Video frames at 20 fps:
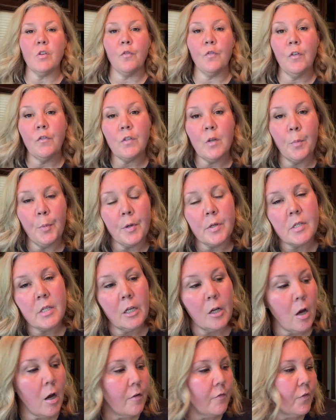you
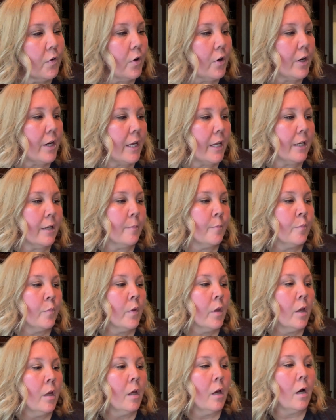50% off on
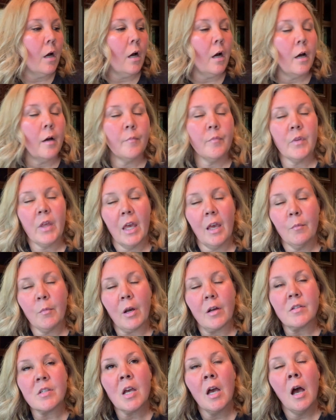
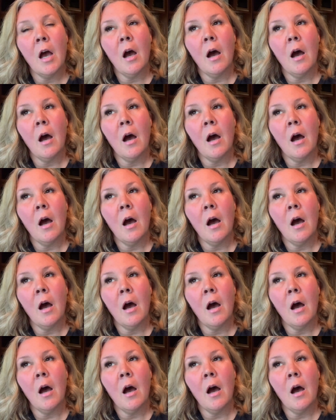campgrounds.